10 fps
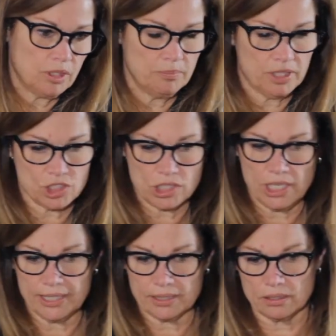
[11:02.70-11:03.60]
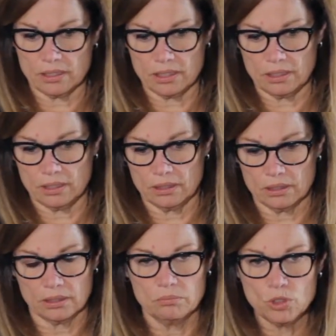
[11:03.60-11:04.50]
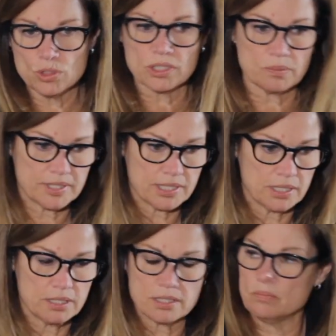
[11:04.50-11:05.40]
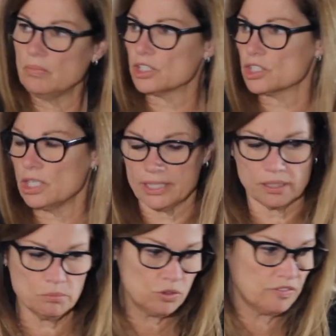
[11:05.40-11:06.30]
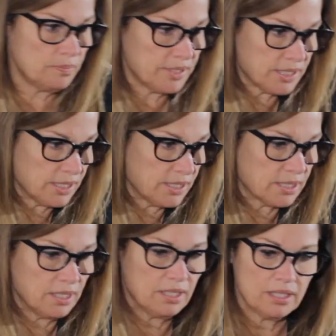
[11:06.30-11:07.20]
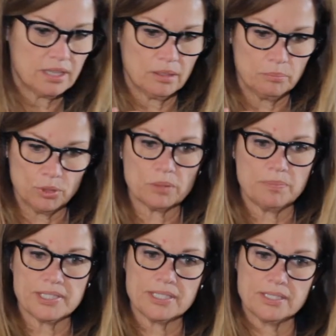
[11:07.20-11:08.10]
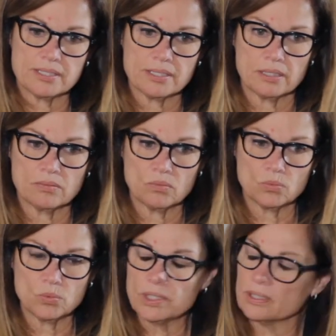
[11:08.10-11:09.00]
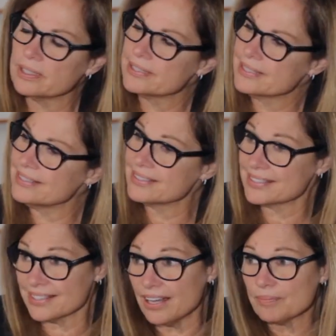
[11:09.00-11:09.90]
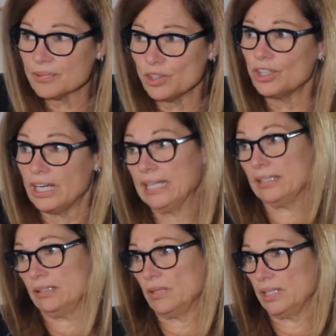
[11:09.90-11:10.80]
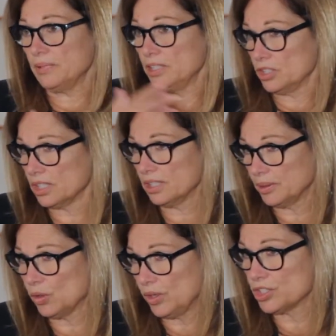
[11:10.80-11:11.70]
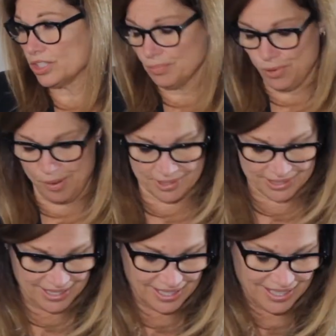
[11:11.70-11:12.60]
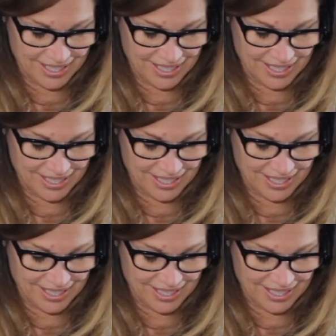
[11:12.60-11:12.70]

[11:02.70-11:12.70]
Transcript: much like the music business and much like the movie business, the book business really didn't stop long. In my opinion, it's going to be a question, I promise. Yeah.